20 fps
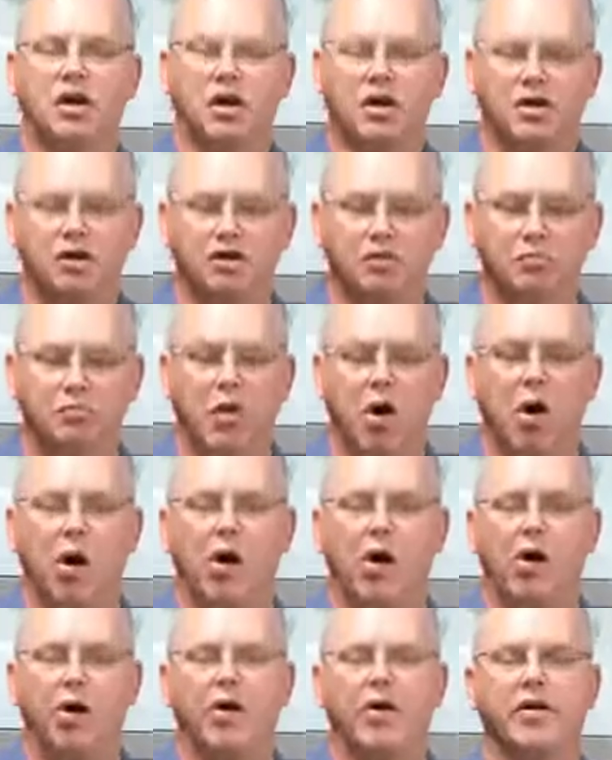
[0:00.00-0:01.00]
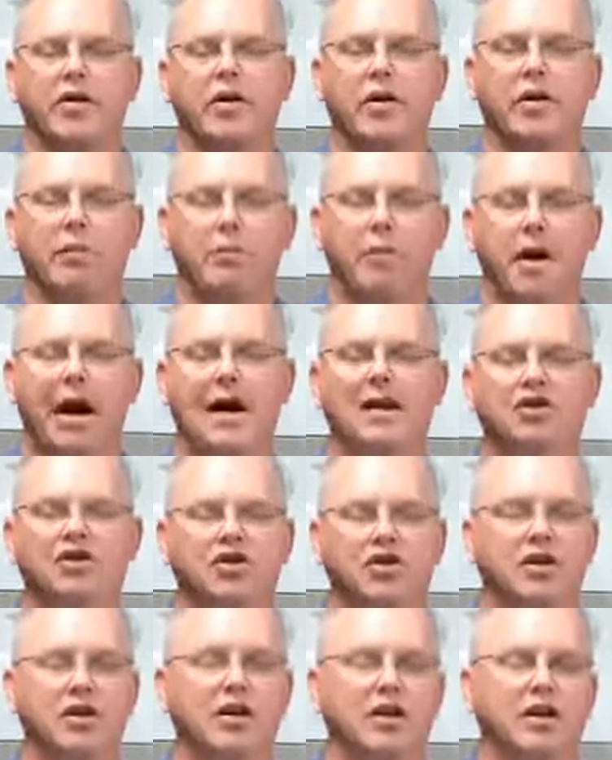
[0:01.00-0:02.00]
is marred by
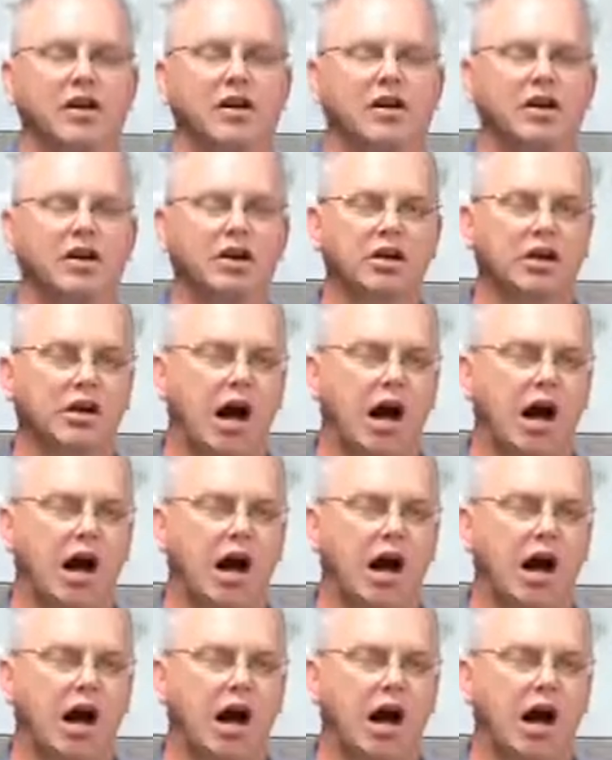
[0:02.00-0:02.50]
sin.